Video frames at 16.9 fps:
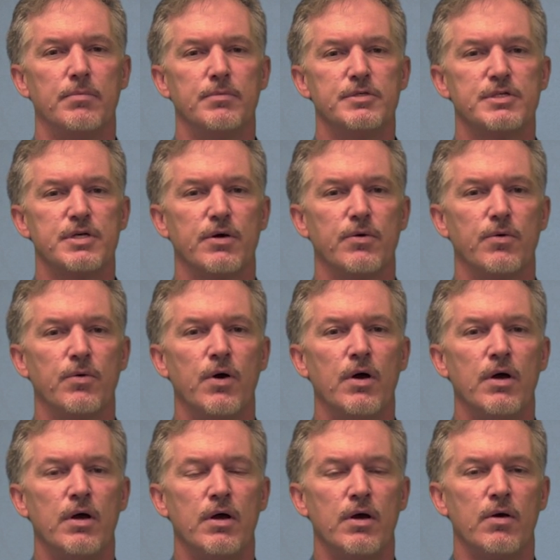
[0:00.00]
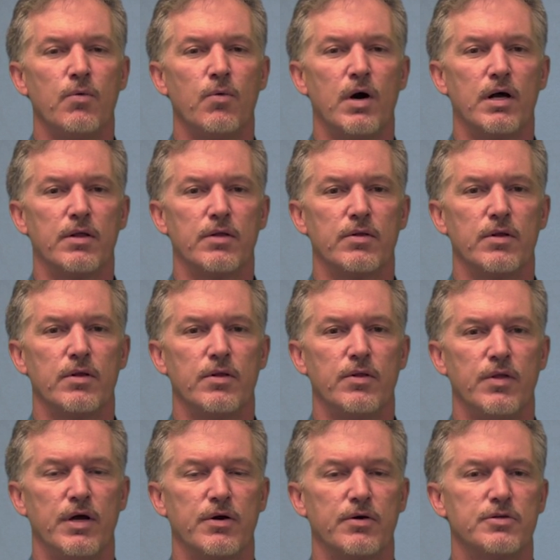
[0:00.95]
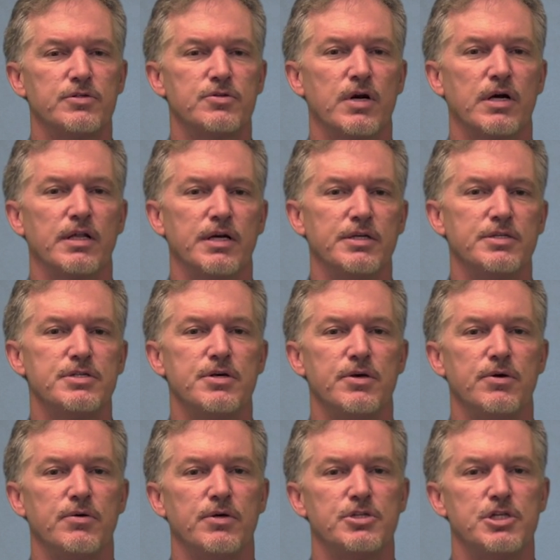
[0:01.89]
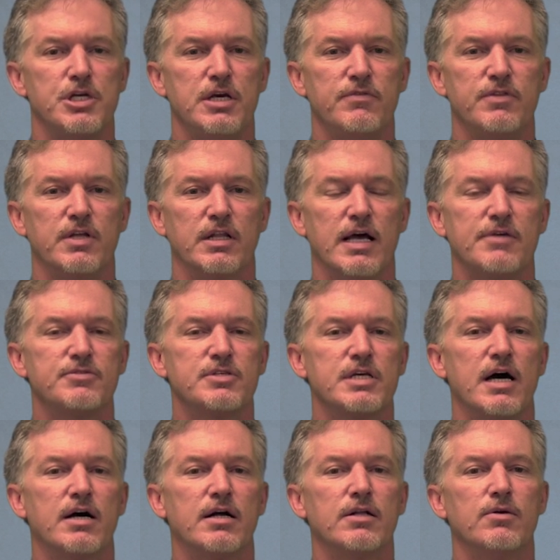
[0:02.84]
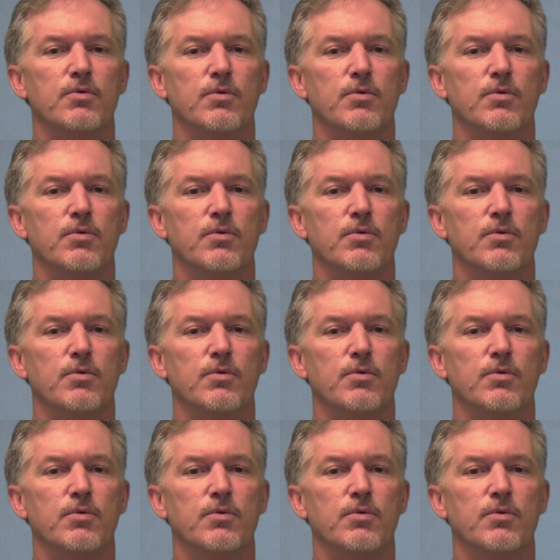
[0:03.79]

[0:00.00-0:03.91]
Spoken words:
So while they're struggling to achieve the lifestyle,